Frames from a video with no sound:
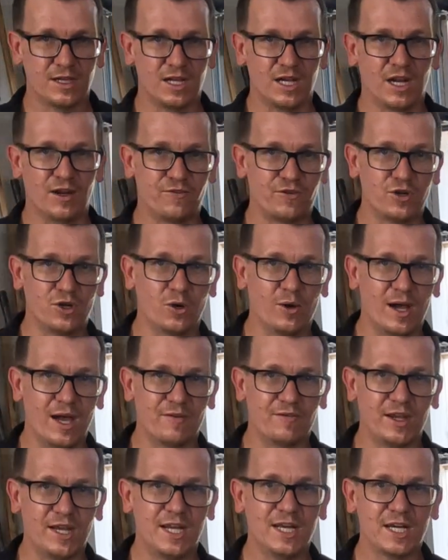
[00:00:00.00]
if you don't
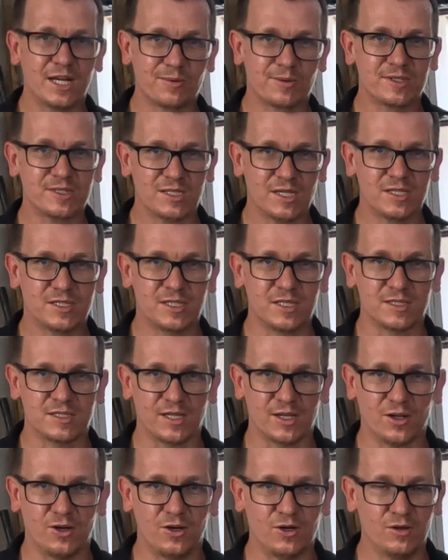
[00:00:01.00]
have any resistance
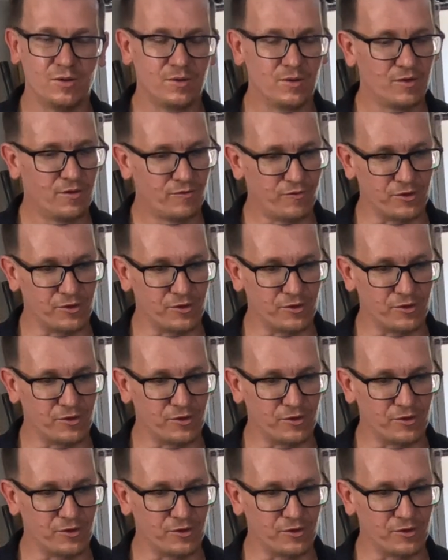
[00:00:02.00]
at all,